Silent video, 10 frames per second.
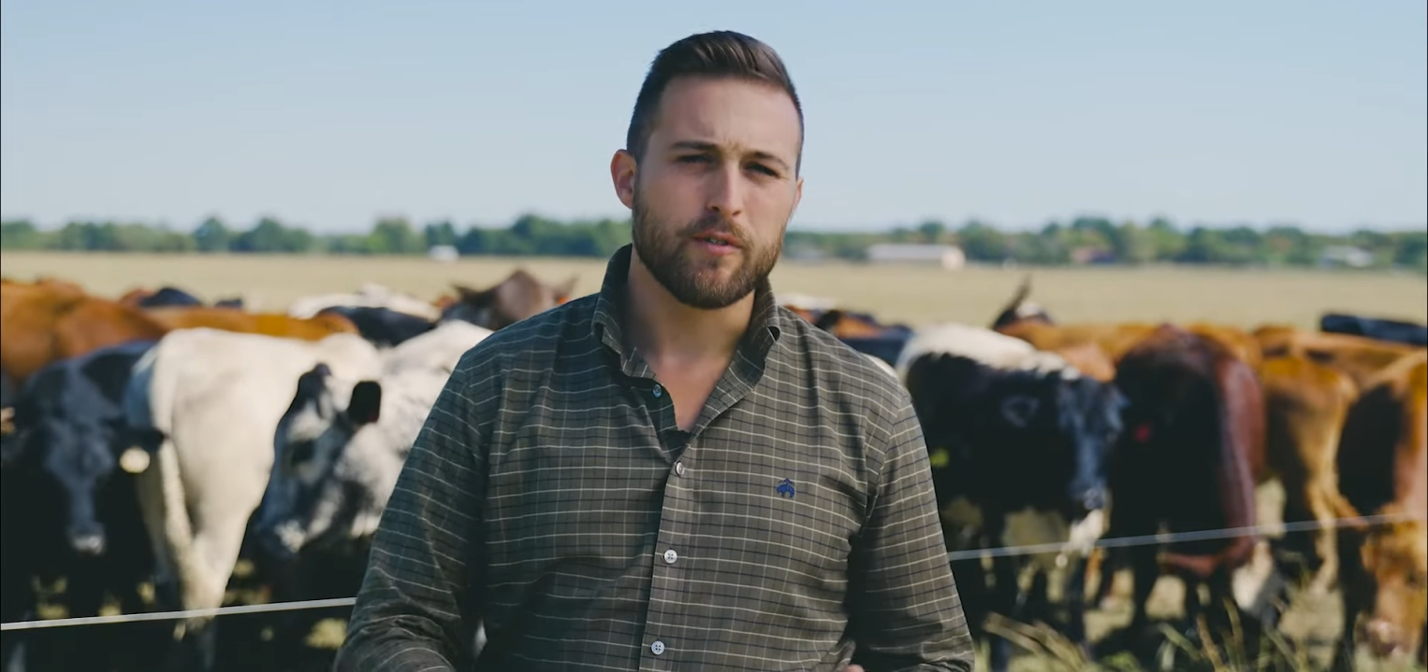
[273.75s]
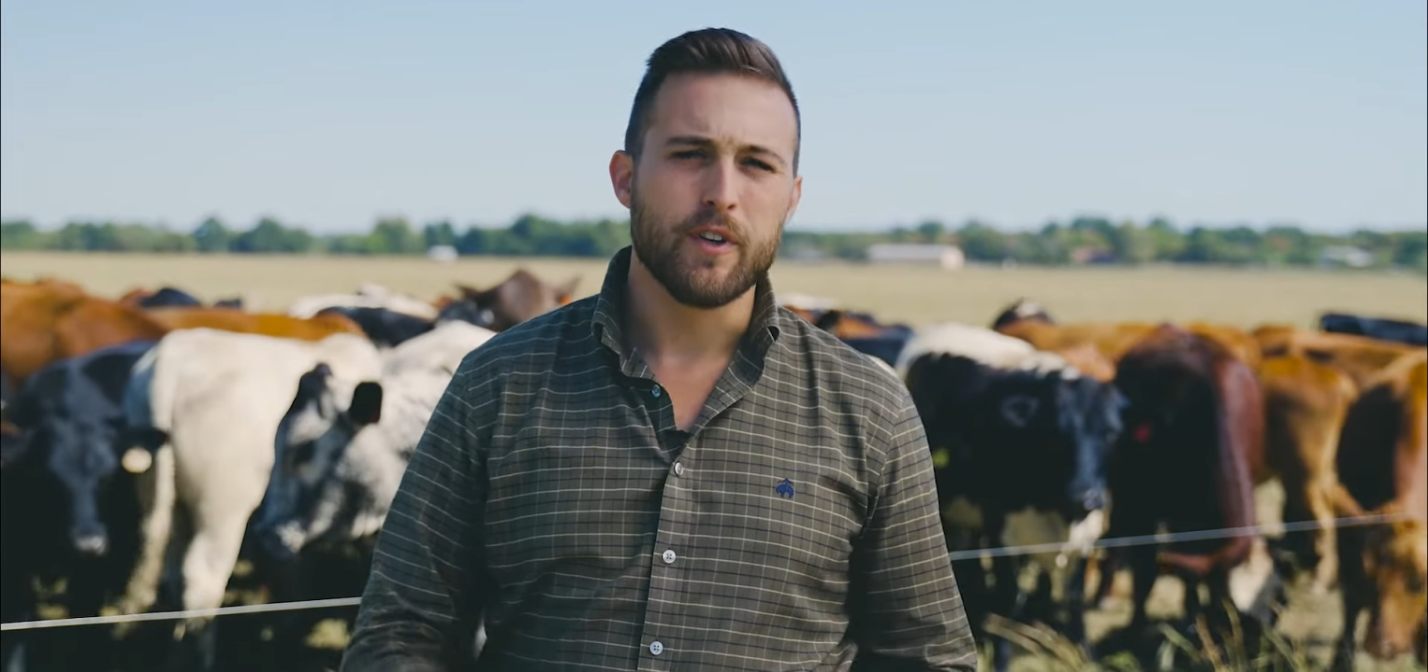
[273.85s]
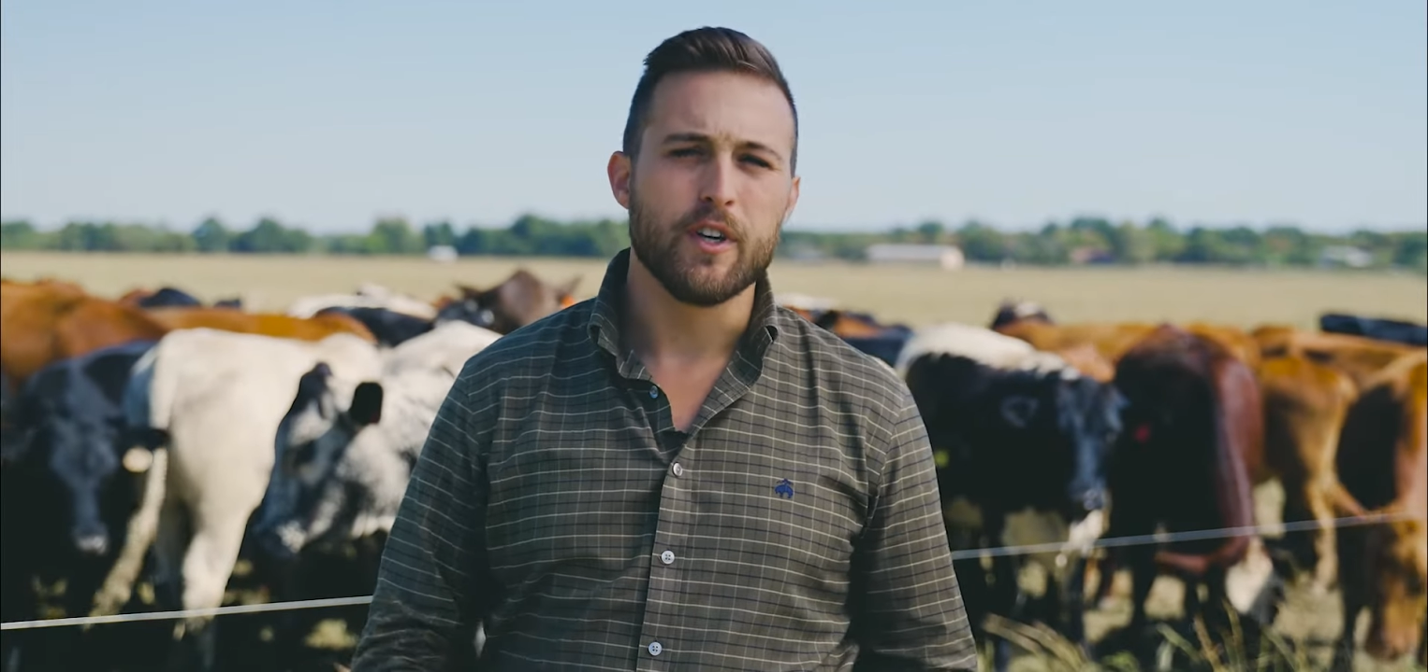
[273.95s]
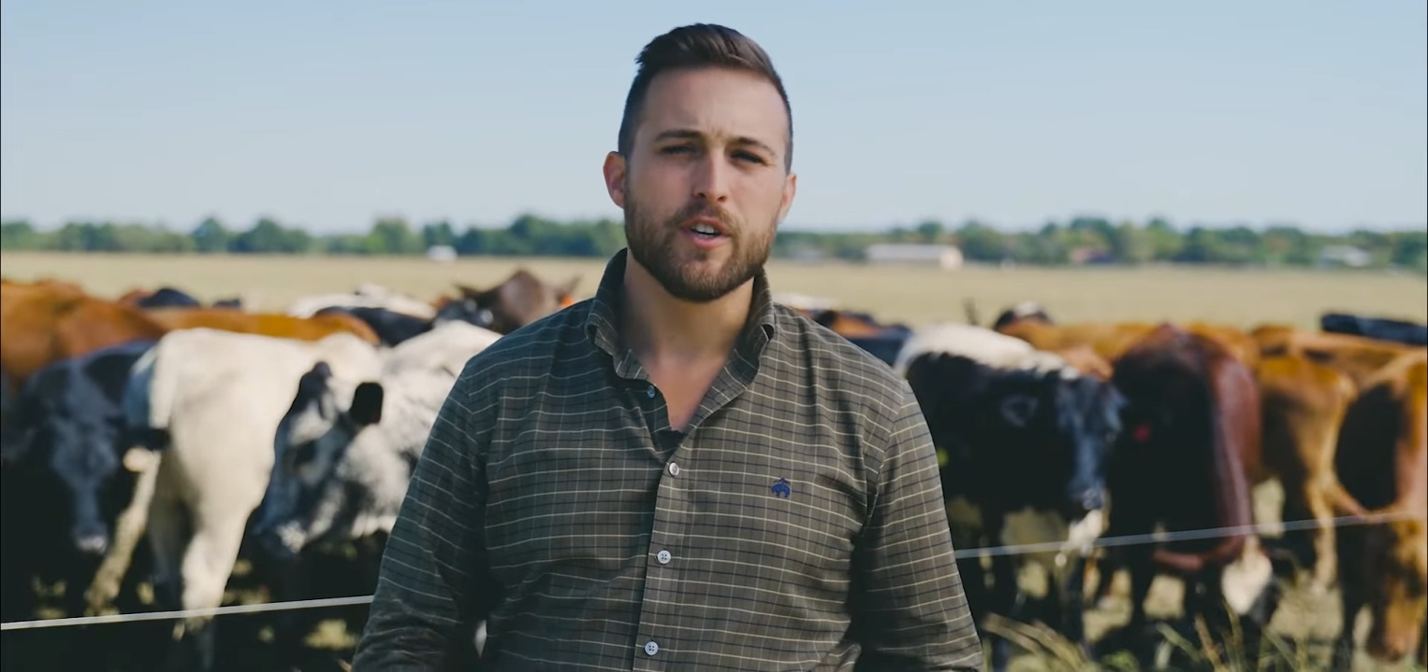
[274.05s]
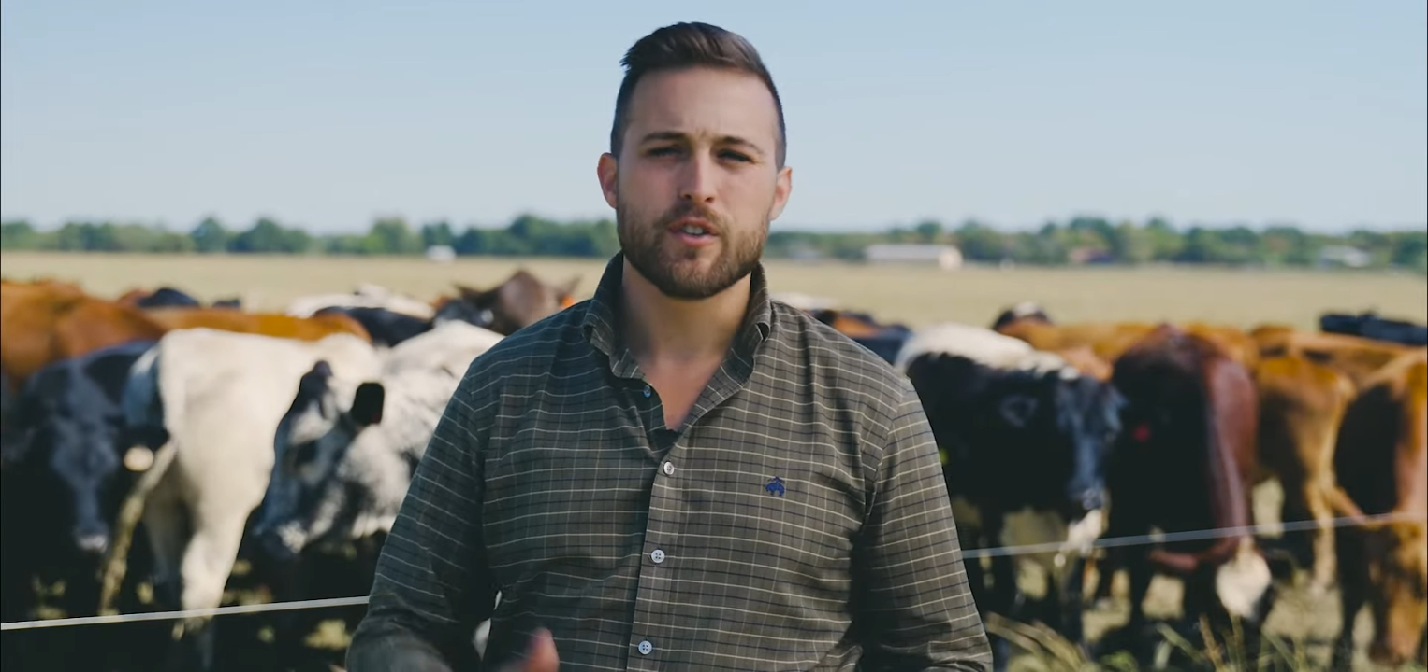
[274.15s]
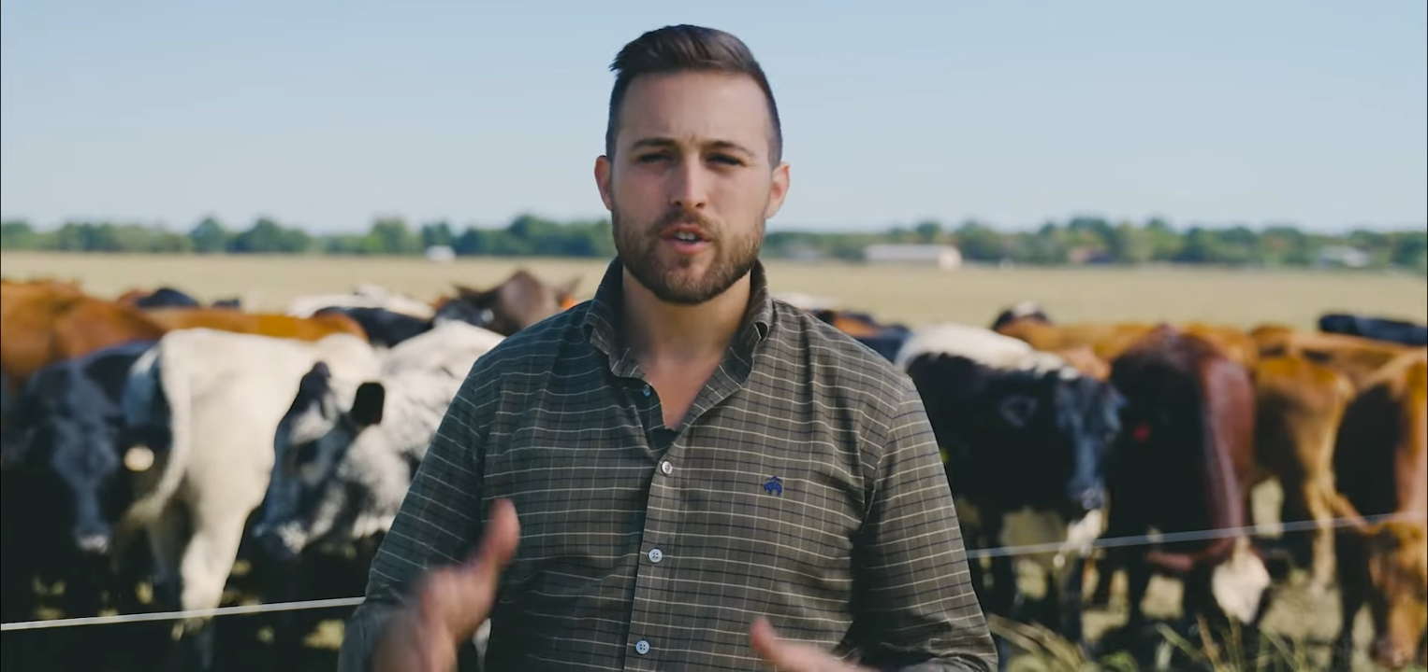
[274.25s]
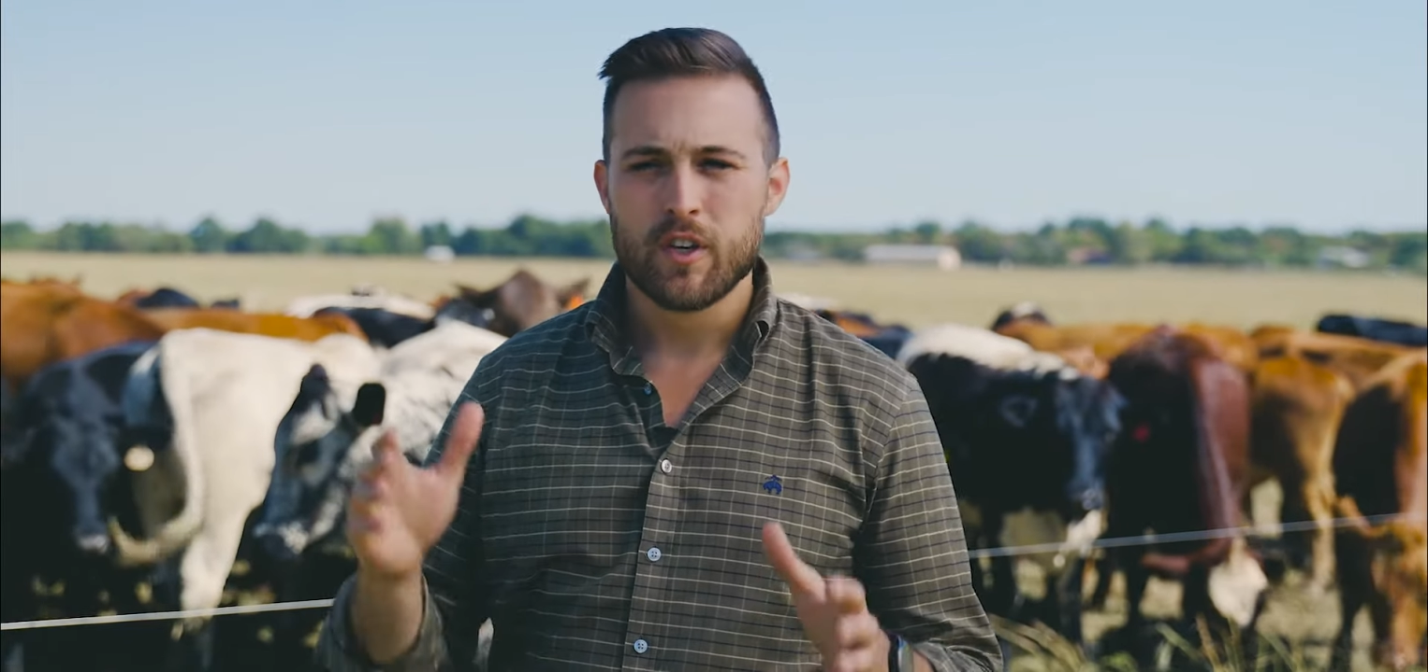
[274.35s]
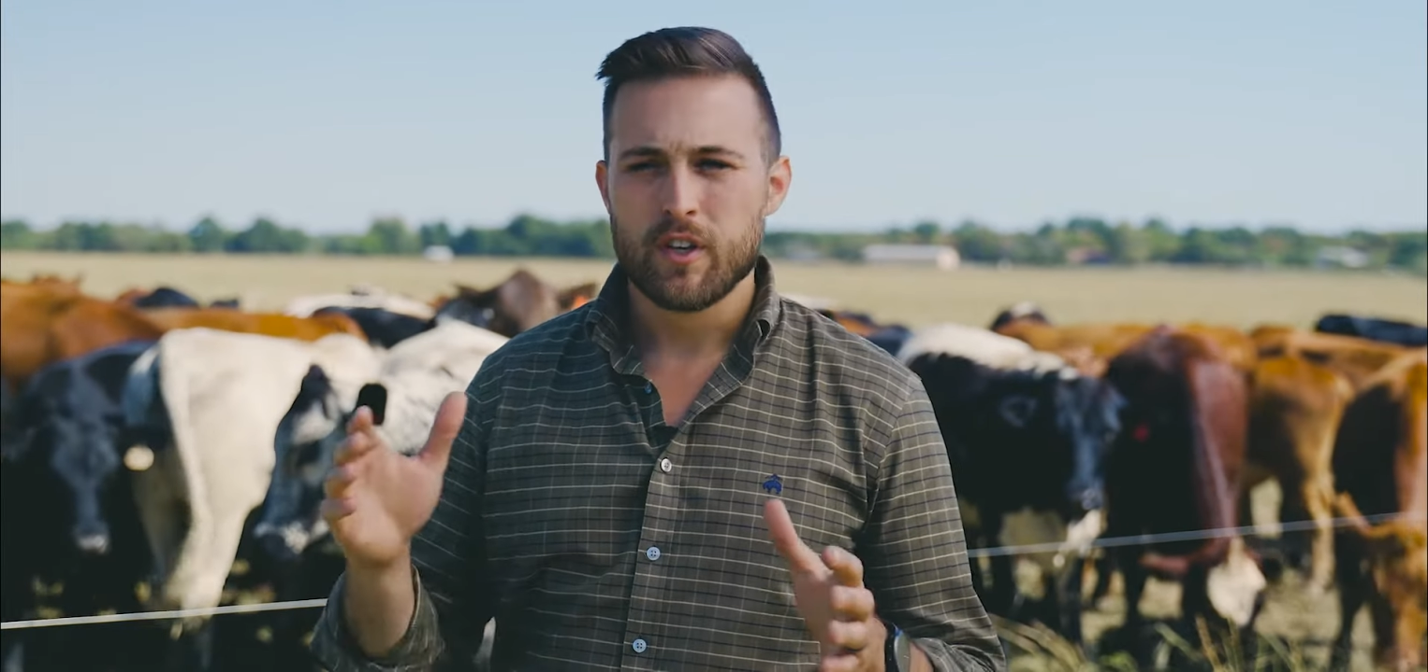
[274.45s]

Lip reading: finish,